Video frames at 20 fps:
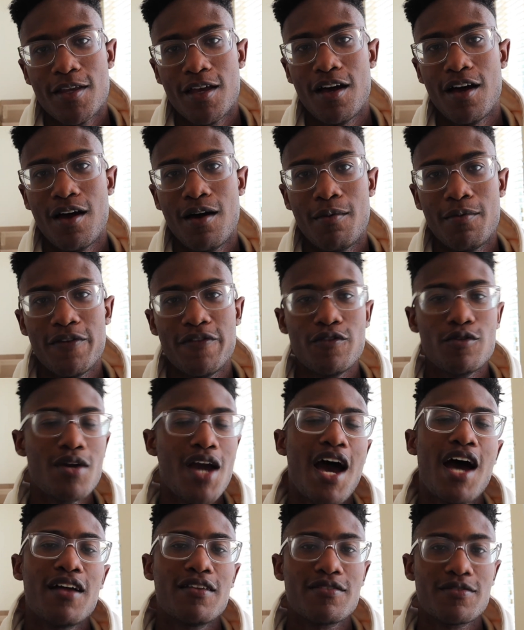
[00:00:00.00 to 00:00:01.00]
If you
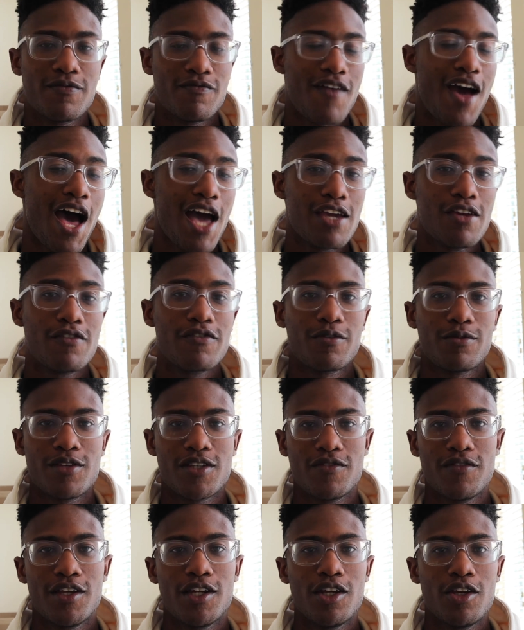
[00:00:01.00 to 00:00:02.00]
got some value from
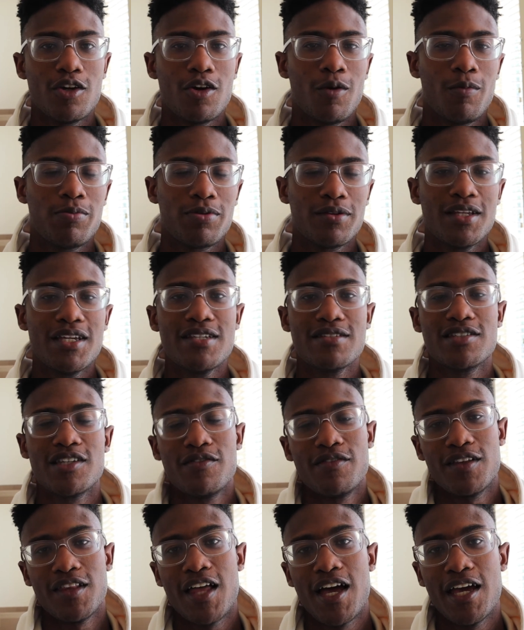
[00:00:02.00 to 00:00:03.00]
this video, please
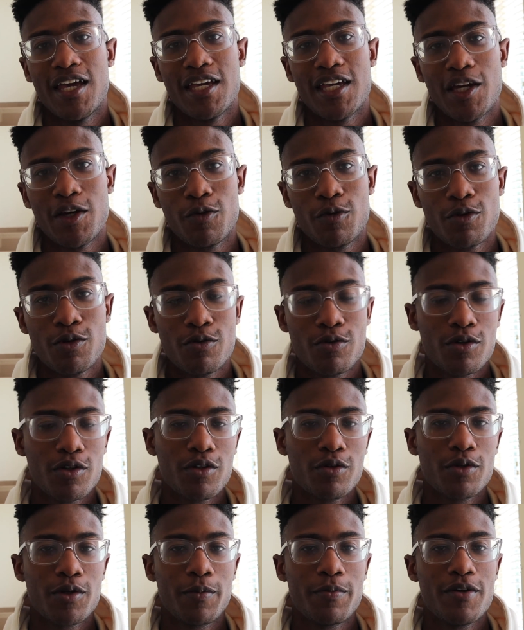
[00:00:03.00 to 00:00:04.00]
leave a like. We
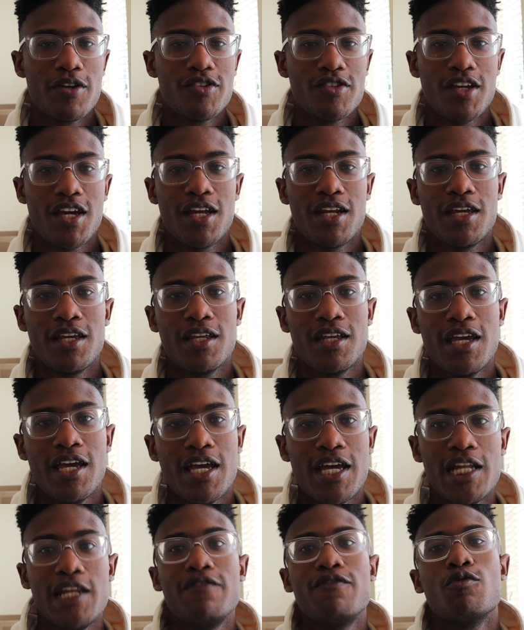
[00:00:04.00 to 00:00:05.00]
really would appreciate it.
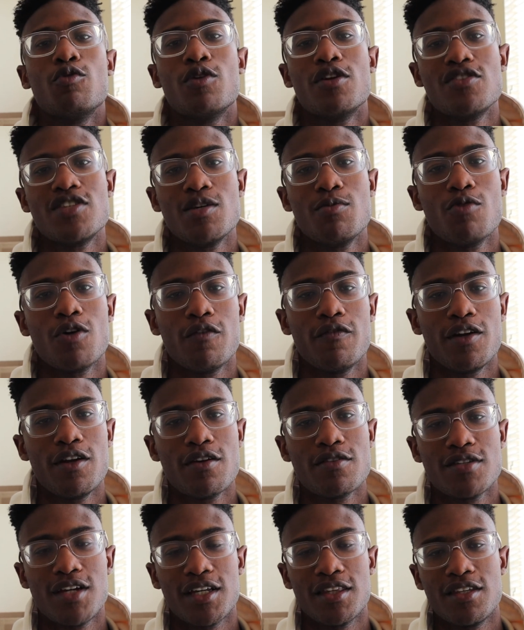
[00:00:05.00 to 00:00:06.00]
And if you want to see more
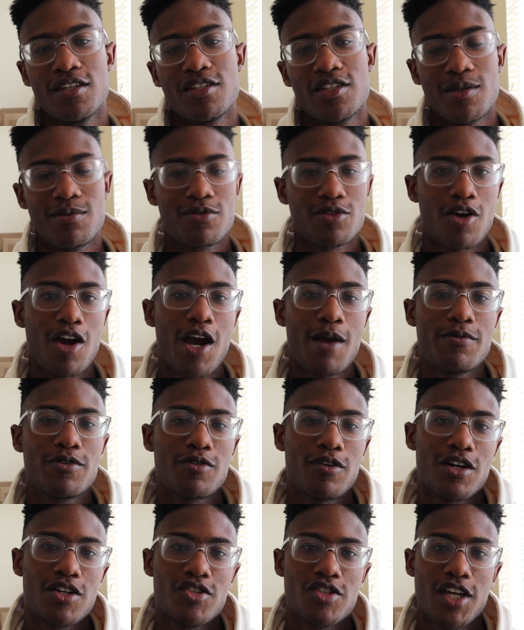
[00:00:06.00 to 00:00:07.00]
videos like this, subscribe
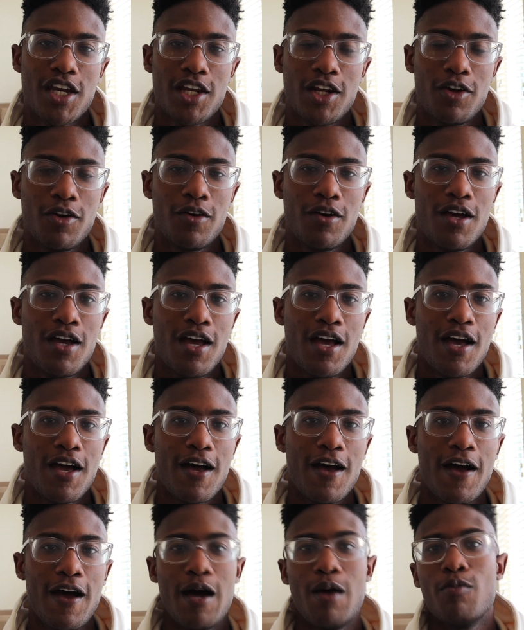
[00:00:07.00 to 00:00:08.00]
to our channel.
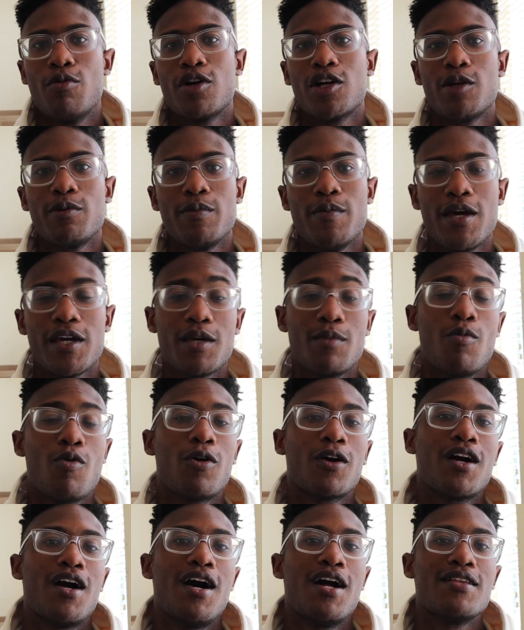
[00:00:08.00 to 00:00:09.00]
We're going to be making
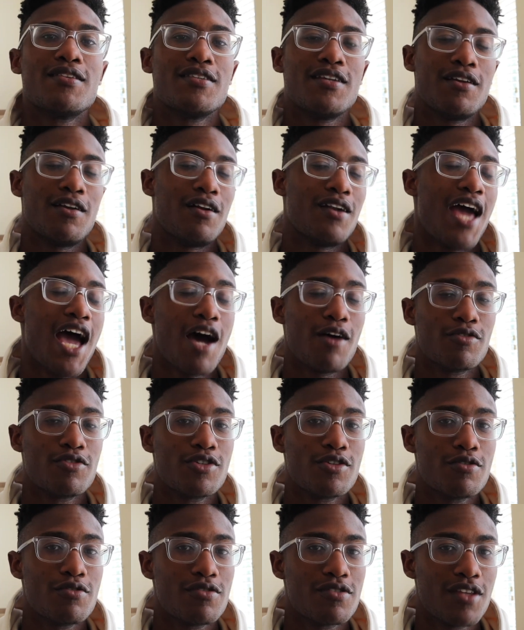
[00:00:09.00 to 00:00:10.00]
more content on
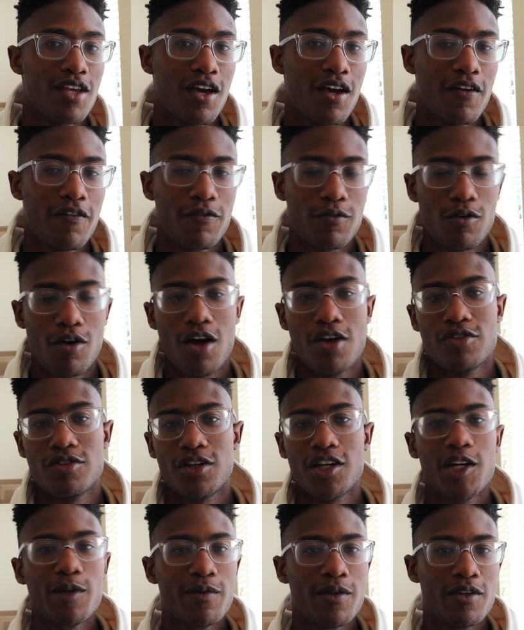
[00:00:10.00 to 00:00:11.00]
how-to stuff. We're also
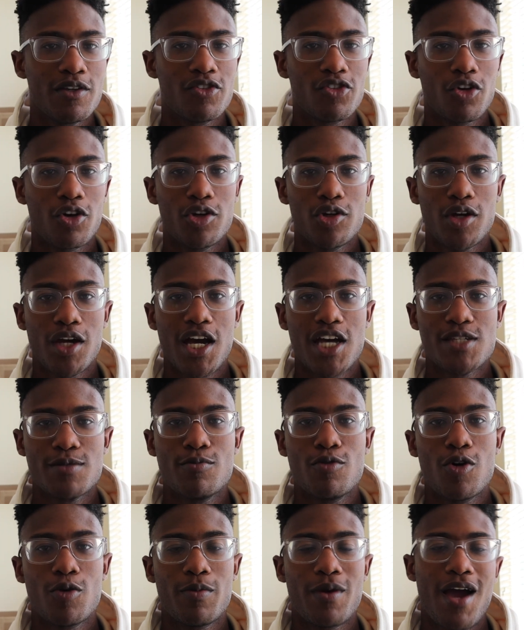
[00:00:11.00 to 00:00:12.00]
going to be showing you guys
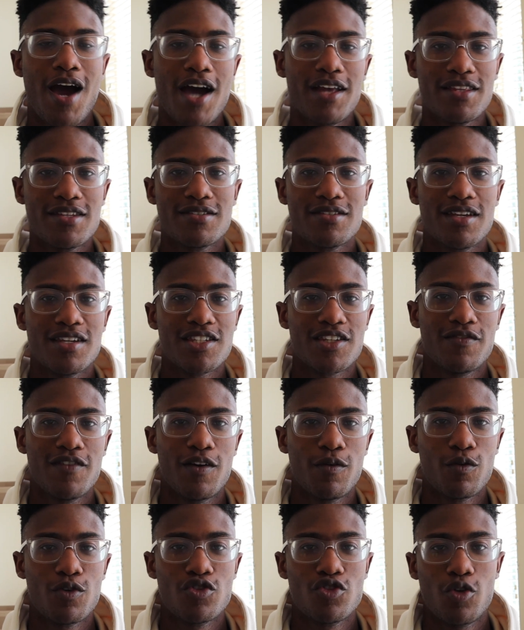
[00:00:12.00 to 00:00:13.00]
more behind the scenes of
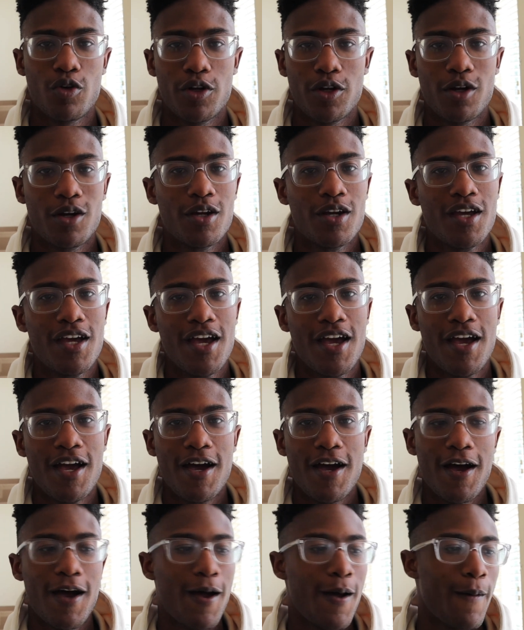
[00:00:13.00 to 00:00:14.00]
Edward Joyner.
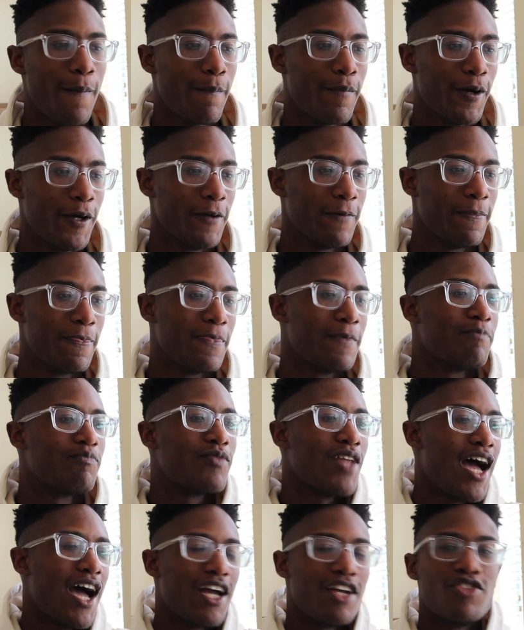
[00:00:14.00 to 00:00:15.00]
But
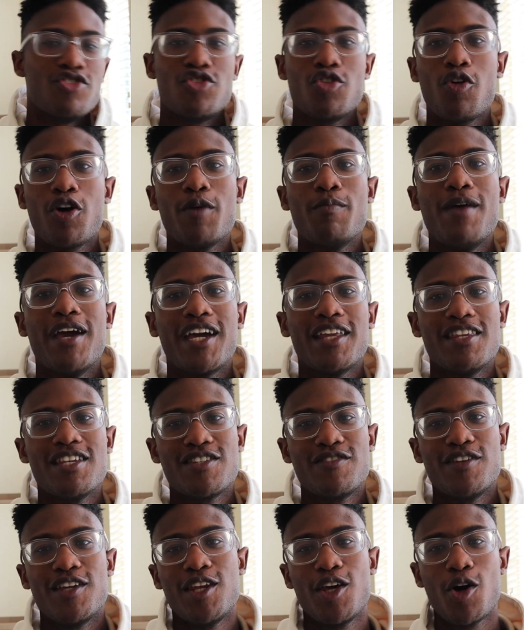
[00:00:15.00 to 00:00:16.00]
I enjoyed making
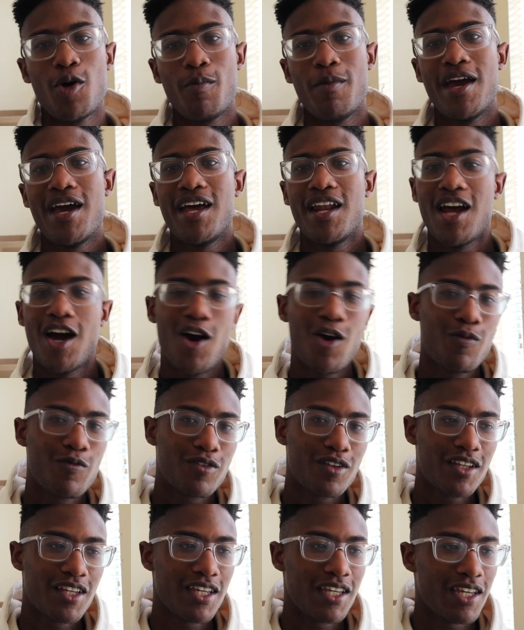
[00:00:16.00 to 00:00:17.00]
this video, man.
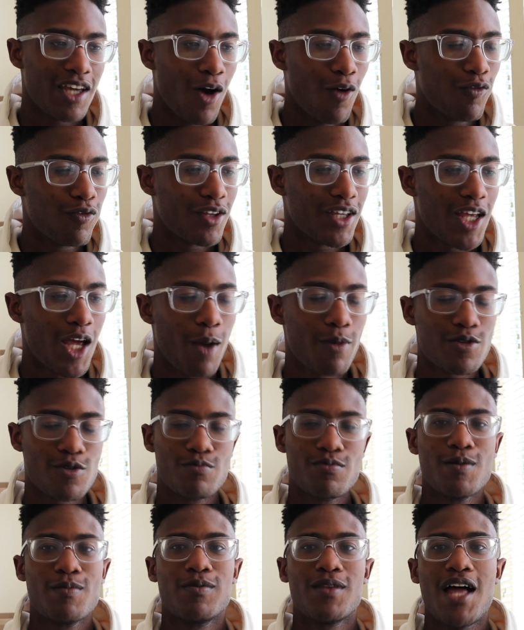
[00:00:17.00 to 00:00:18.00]
Hopefully it helps
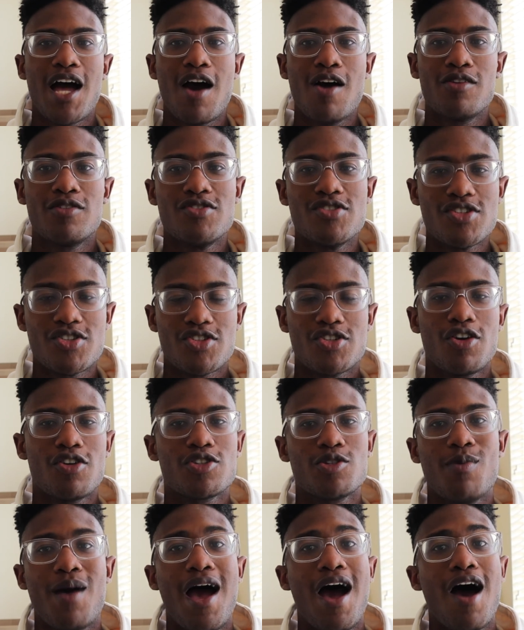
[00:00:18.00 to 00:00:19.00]
some people out and just
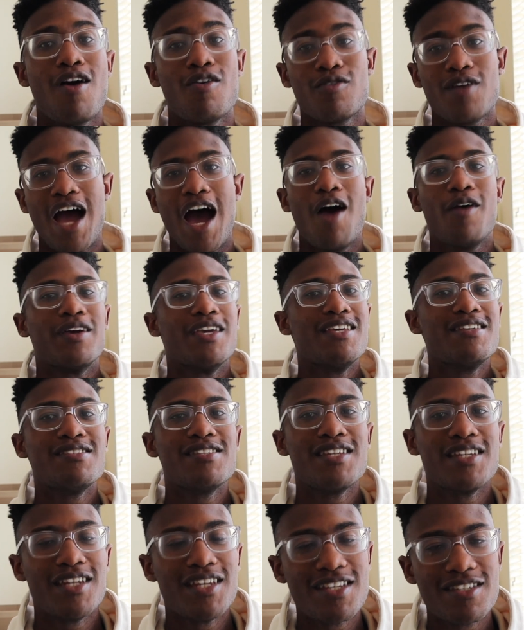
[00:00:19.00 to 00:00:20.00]
shows them how
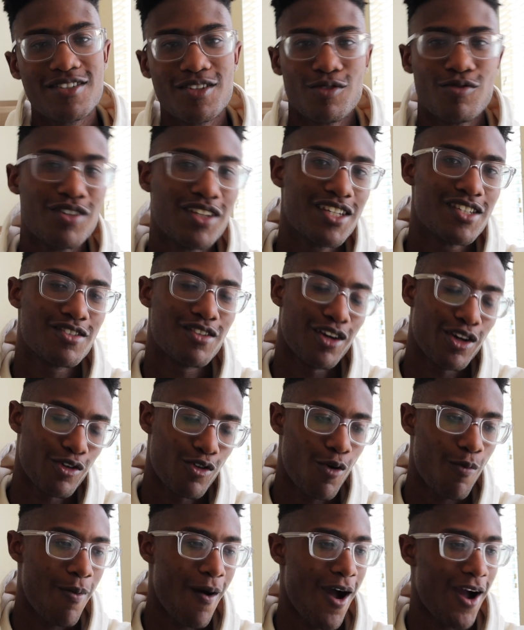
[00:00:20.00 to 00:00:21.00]
easy it is to really start your
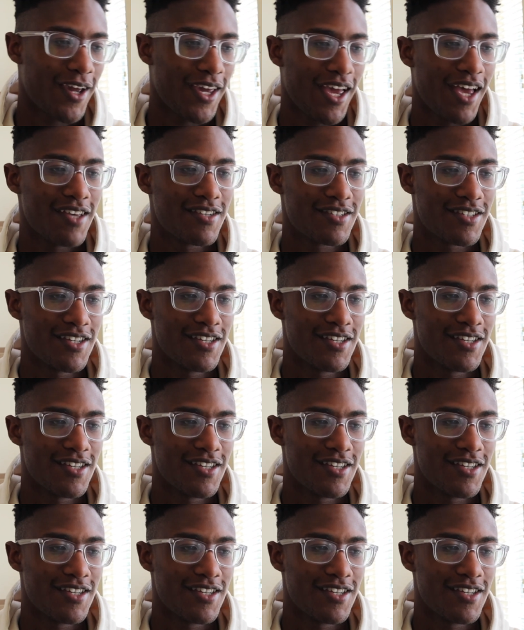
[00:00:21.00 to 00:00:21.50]
own podcast.